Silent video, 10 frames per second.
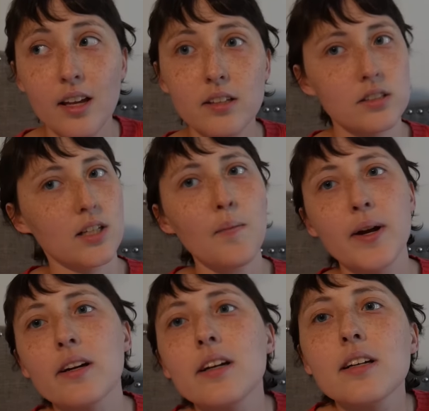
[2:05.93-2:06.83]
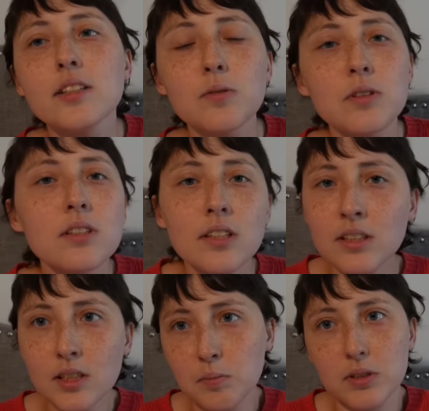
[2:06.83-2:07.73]
in some areas it was
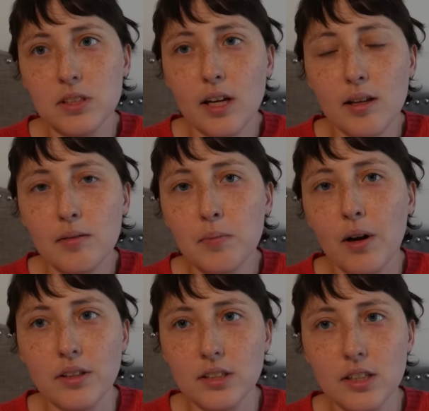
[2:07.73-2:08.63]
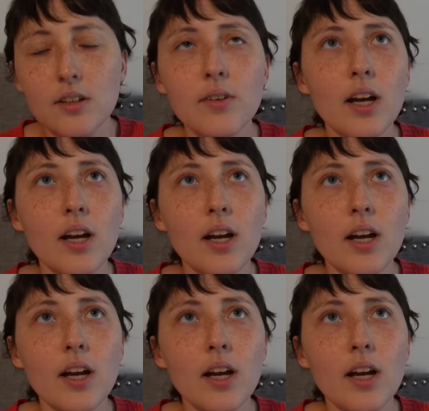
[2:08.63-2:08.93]
60% positive,